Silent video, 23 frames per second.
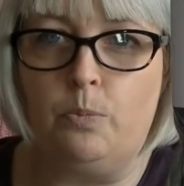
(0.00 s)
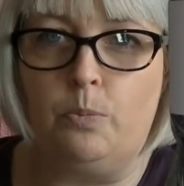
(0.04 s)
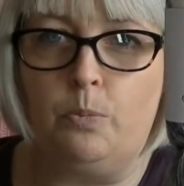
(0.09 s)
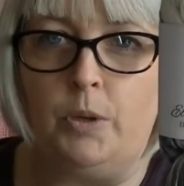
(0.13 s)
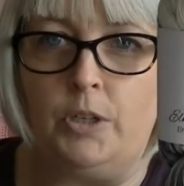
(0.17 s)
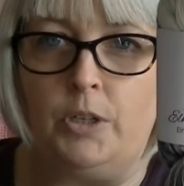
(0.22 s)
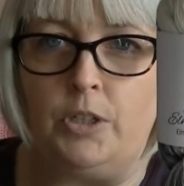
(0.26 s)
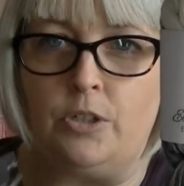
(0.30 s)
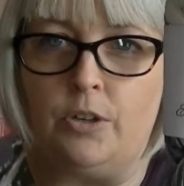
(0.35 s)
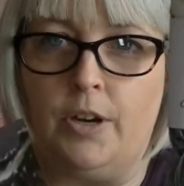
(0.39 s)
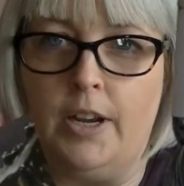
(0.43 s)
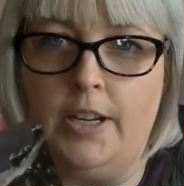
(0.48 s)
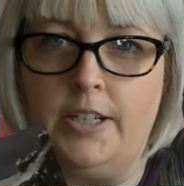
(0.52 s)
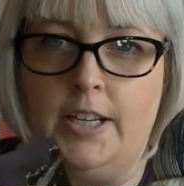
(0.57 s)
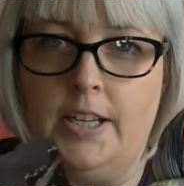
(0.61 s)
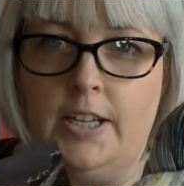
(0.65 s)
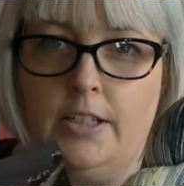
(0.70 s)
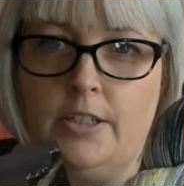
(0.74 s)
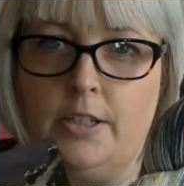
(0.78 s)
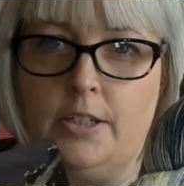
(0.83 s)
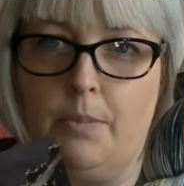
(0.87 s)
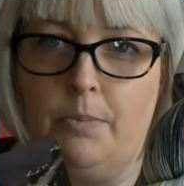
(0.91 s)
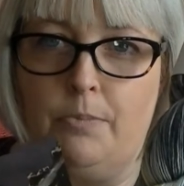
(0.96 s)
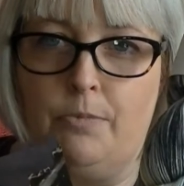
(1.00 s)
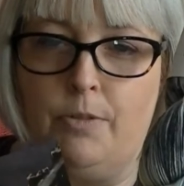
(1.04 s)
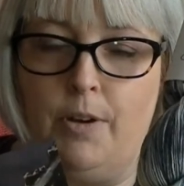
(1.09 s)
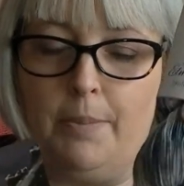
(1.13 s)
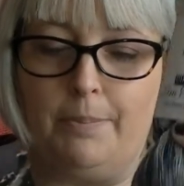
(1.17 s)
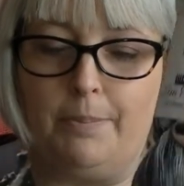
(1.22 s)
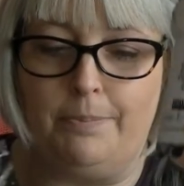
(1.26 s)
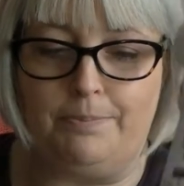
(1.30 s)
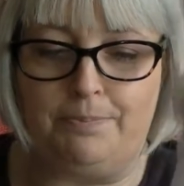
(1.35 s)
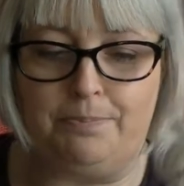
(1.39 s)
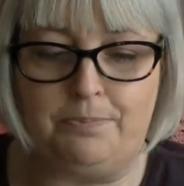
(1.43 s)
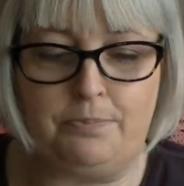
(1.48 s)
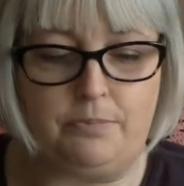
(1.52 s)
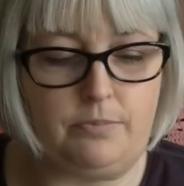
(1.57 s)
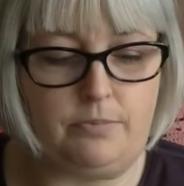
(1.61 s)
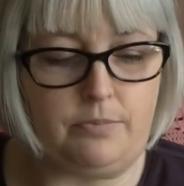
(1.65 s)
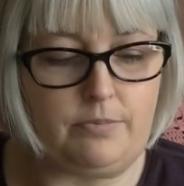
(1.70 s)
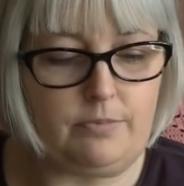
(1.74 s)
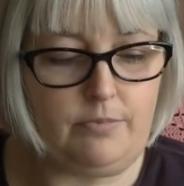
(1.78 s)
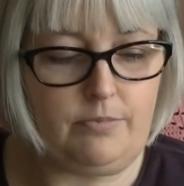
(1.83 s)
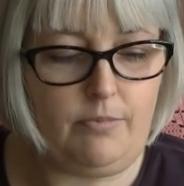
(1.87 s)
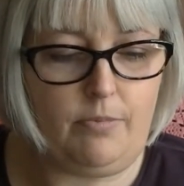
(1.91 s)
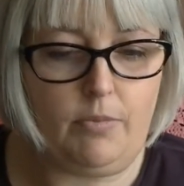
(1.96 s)
Winter at Hilltop Farm.
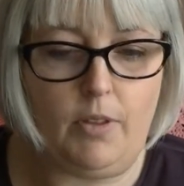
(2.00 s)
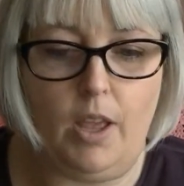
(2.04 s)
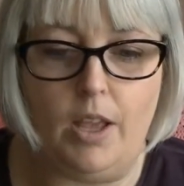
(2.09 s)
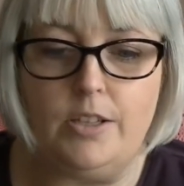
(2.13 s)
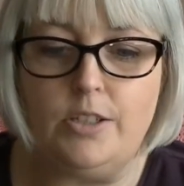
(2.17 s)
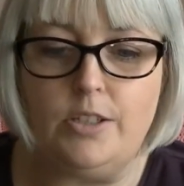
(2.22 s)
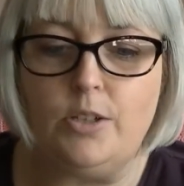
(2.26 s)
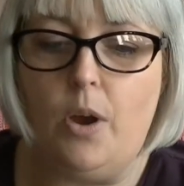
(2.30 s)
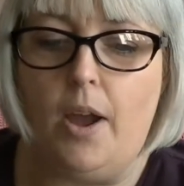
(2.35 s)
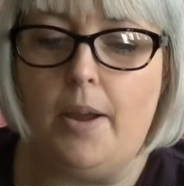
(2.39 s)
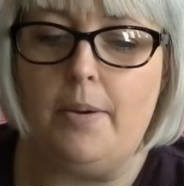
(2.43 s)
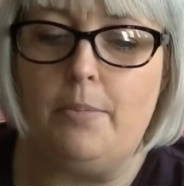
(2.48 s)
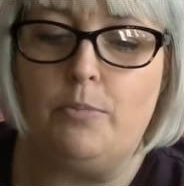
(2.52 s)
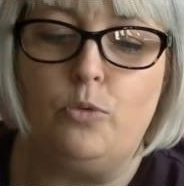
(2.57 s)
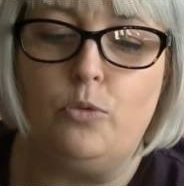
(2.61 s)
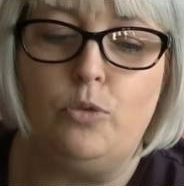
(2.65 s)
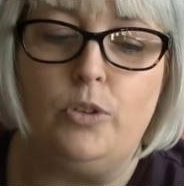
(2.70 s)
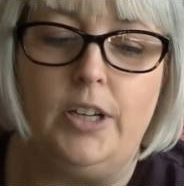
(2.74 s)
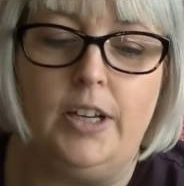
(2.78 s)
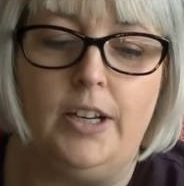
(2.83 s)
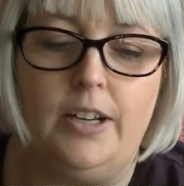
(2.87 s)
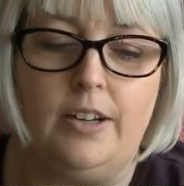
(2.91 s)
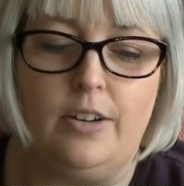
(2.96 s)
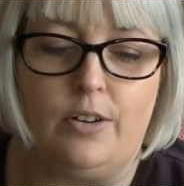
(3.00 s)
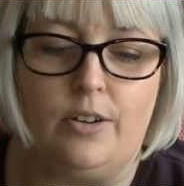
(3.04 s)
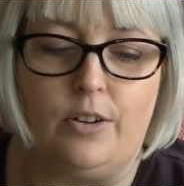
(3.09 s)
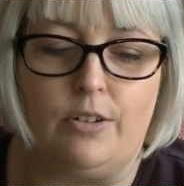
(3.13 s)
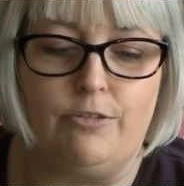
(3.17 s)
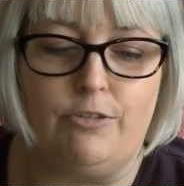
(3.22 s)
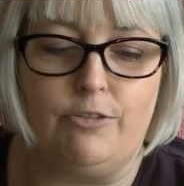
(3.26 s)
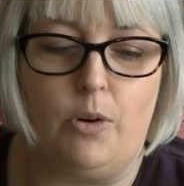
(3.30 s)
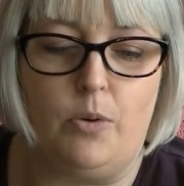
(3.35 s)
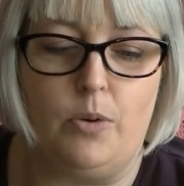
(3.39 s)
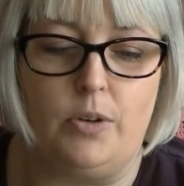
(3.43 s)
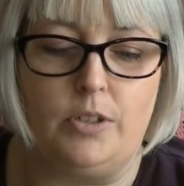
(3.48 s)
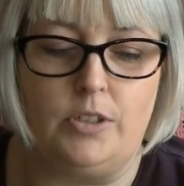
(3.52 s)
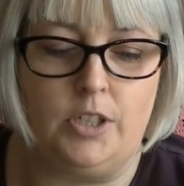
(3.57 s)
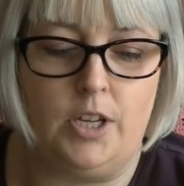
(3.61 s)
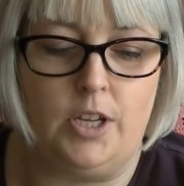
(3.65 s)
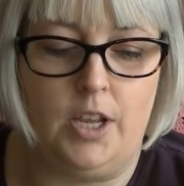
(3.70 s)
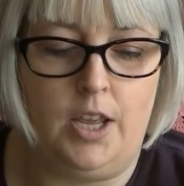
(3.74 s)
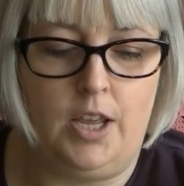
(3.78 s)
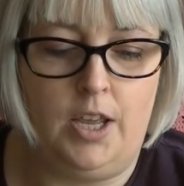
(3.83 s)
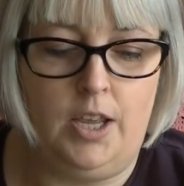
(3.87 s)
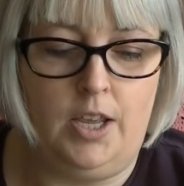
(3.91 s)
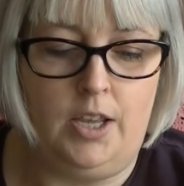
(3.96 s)
So I'm really looking forward
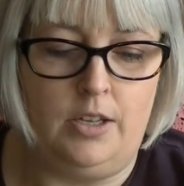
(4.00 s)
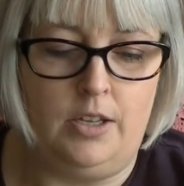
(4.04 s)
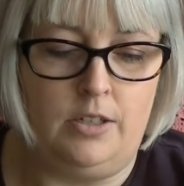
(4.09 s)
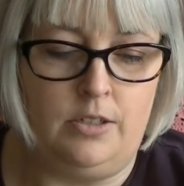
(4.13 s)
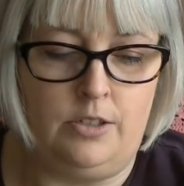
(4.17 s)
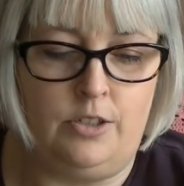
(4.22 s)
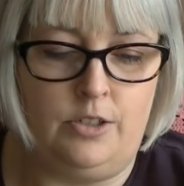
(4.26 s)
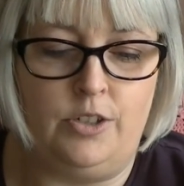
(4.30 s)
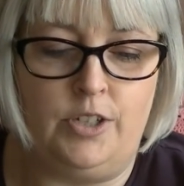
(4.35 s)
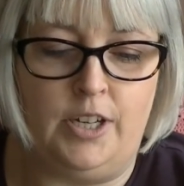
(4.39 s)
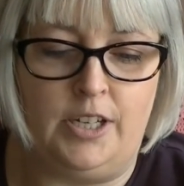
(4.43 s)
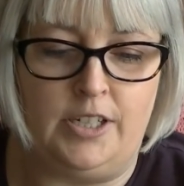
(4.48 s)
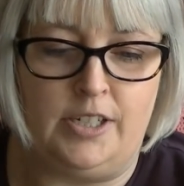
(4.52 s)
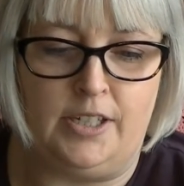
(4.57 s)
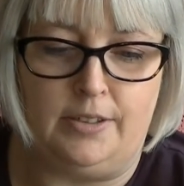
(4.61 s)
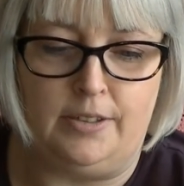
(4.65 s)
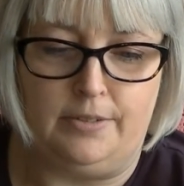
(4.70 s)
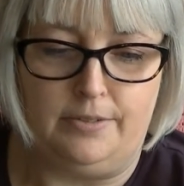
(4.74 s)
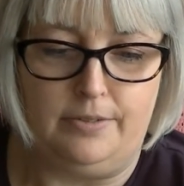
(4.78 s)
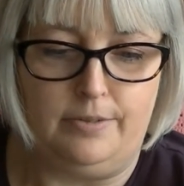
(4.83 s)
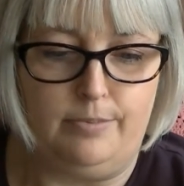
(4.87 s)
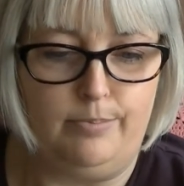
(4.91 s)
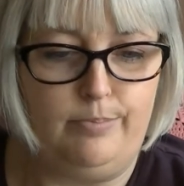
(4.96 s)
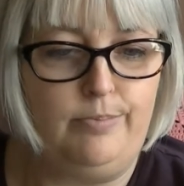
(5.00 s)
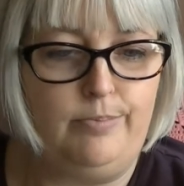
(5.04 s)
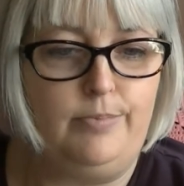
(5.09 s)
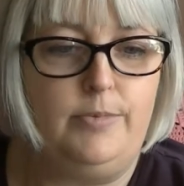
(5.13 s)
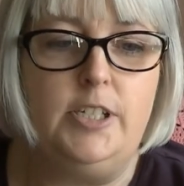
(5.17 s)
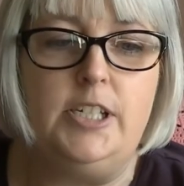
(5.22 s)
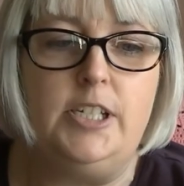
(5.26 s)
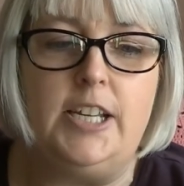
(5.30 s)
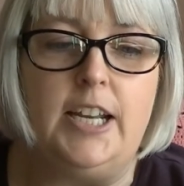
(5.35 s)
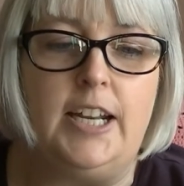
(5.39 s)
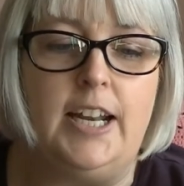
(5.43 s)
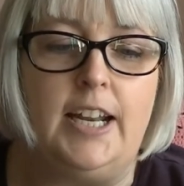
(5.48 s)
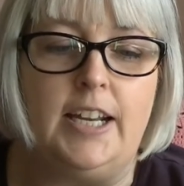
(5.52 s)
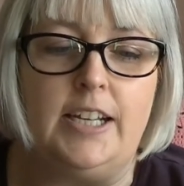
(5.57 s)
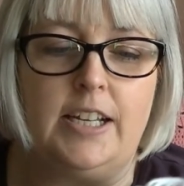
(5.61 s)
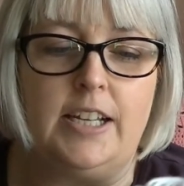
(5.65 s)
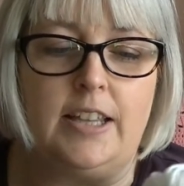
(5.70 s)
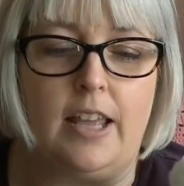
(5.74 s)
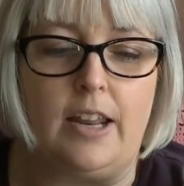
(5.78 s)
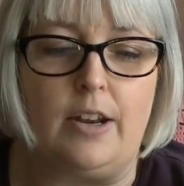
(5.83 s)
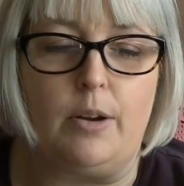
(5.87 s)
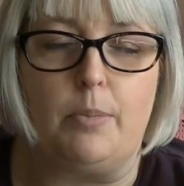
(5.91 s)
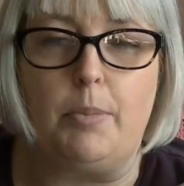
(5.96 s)
to knit
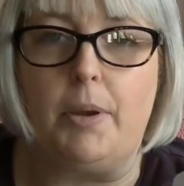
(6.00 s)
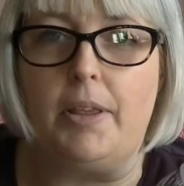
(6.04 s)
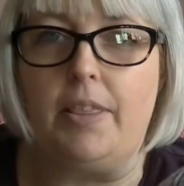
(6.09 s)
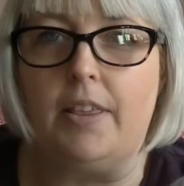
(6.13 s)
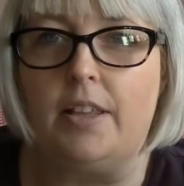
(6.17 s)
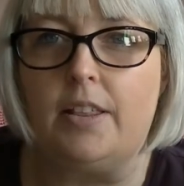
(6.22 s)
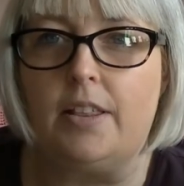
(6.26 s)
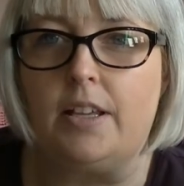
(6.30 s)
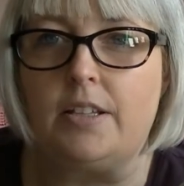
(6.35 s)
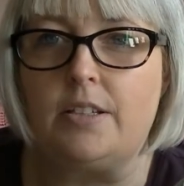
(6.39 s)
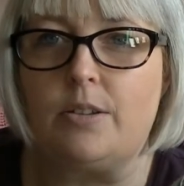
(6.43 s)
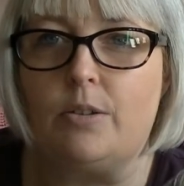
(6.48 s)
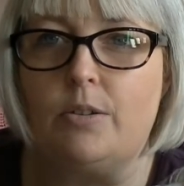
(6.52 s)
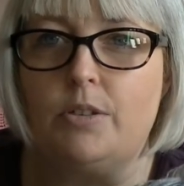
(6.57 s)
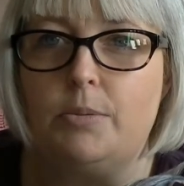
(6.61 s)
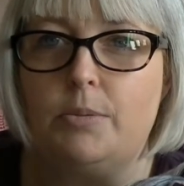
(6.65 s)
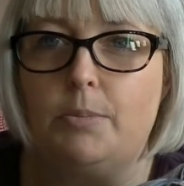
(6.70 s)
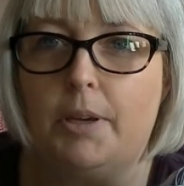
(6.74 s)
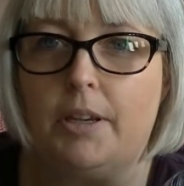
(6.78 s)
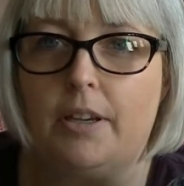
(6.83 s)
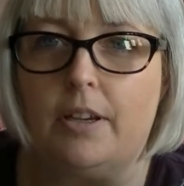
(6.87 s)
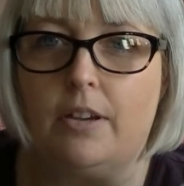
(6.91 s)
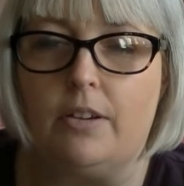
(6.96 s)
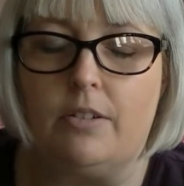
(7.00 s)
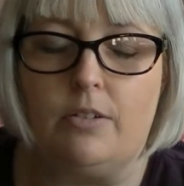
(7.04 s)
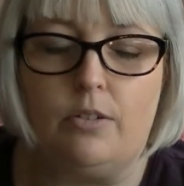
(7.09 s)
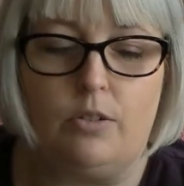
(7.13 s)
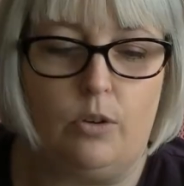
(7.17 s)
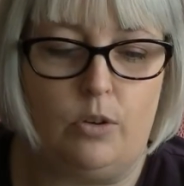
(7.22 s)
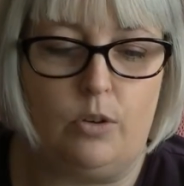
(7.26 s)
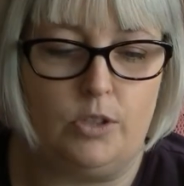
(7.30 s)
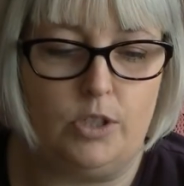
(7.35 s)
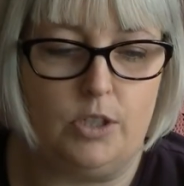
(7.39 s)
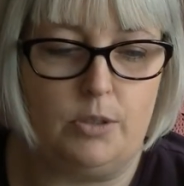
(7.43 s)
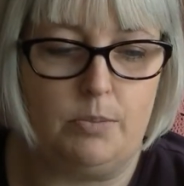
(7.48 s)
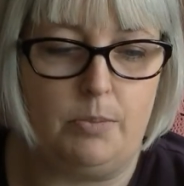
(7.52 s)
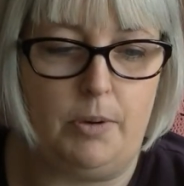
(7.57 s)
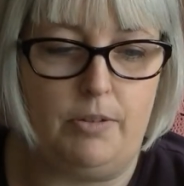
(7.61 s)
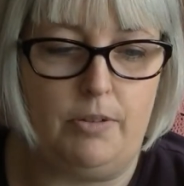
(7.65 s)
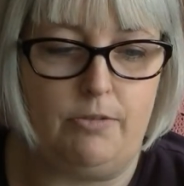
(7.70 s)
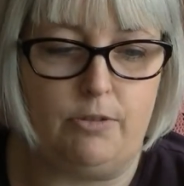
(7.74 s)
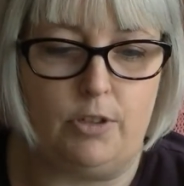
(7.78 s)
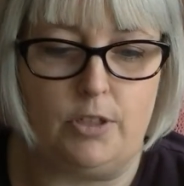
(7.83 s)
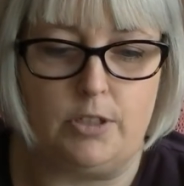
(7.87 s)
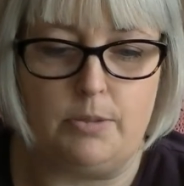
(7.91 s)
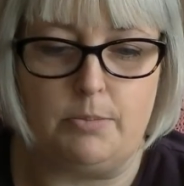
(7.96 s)
dating that up. I think that's going to make a gorgeous pair
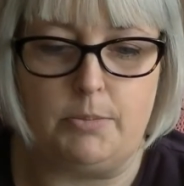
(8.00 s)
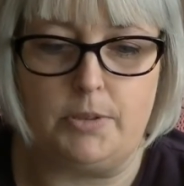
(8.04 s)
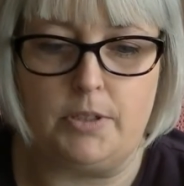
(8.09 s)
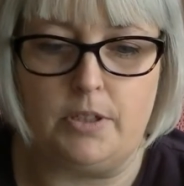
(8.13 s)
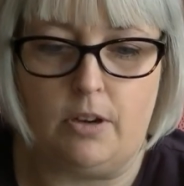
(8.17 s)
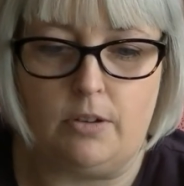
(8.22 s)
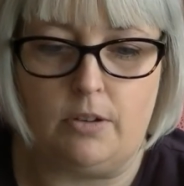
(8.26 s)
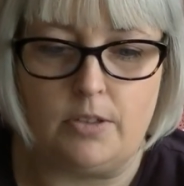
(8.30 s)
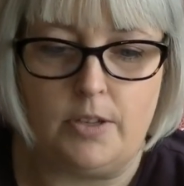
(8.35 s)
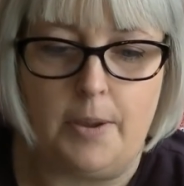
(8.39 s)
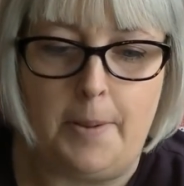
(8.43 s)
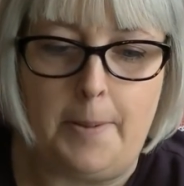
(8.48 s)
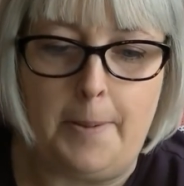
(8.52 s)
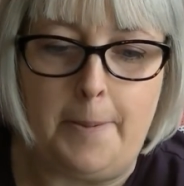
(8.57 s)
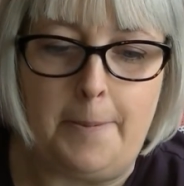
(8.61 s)
of Christmas socks.